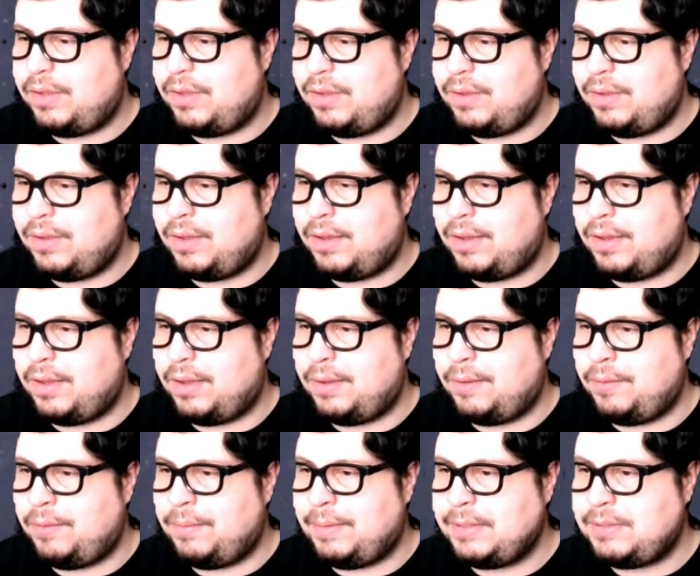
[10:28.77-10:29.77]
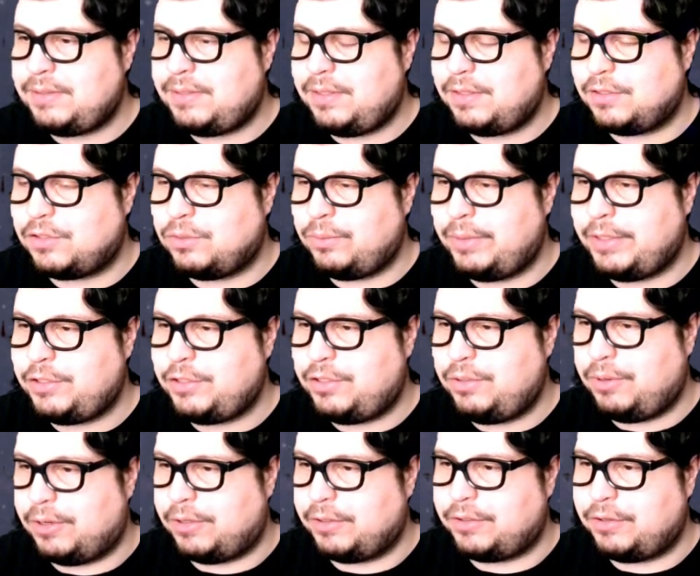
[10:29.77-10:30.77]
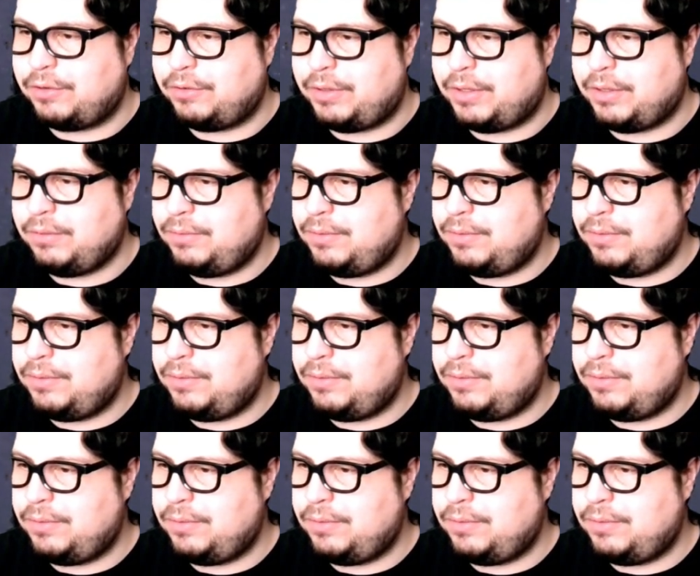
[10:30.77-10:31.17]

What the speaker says: We might see the switch to Articuno.